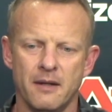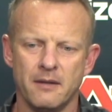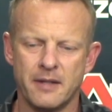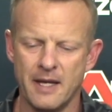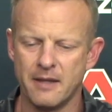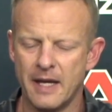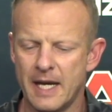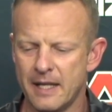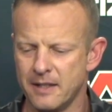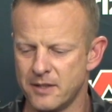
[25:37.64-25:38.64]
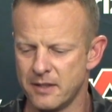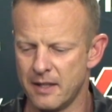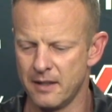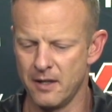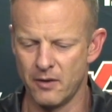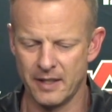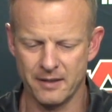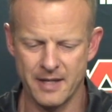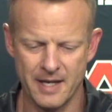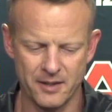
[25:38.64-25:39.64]
take that as uh, you know,
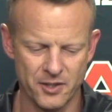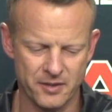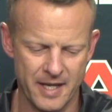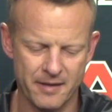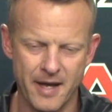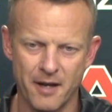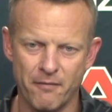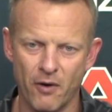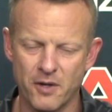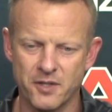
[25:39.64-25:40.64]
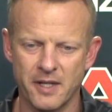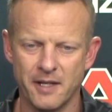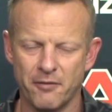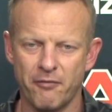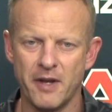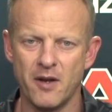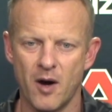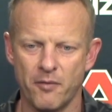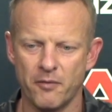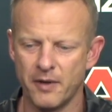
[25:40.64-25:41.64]
and kind of just take that adversity and feed
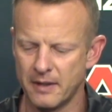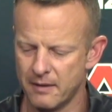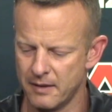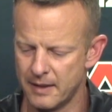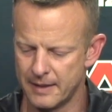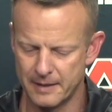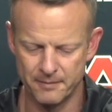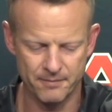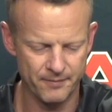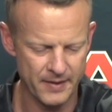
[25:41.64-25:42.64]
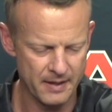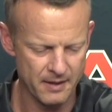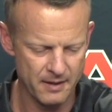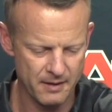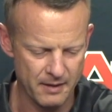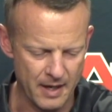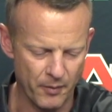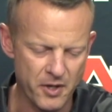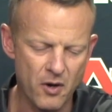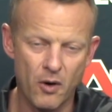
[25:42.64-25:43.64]
off of it. Um, and
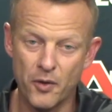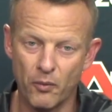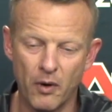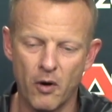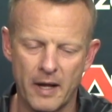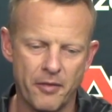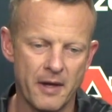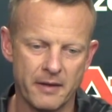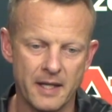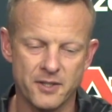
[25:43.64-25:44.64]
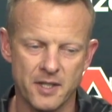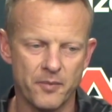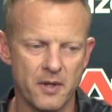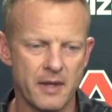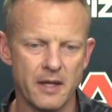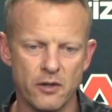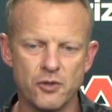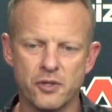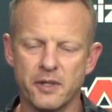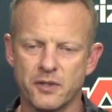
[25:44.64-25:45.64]
when you go on the road, I think that's something that you
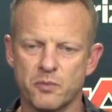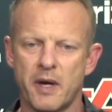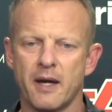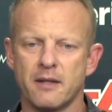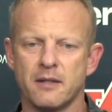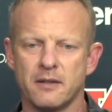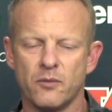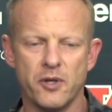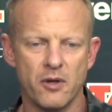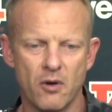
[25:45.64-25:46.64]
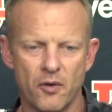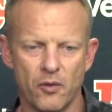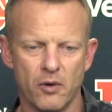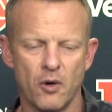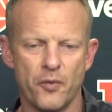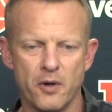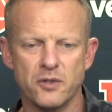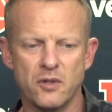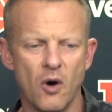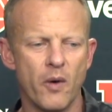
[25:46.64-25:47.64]
should expect when you go on the road. There's
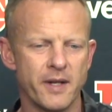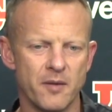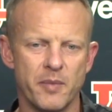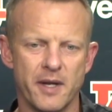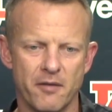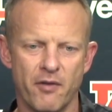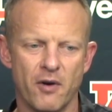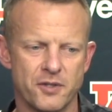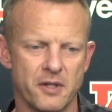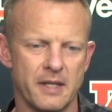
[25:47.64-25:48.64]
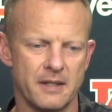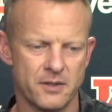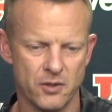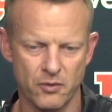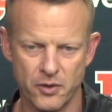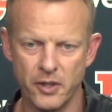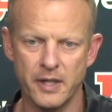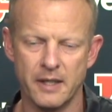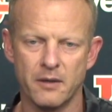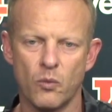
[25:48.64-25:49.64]
going to be adversity. So
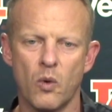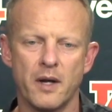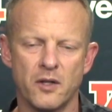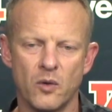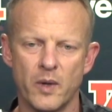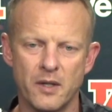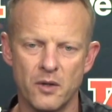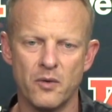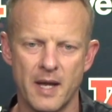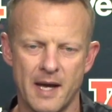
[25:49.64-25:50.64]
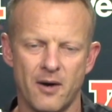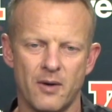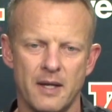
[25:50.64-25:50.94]
good. What do we do now?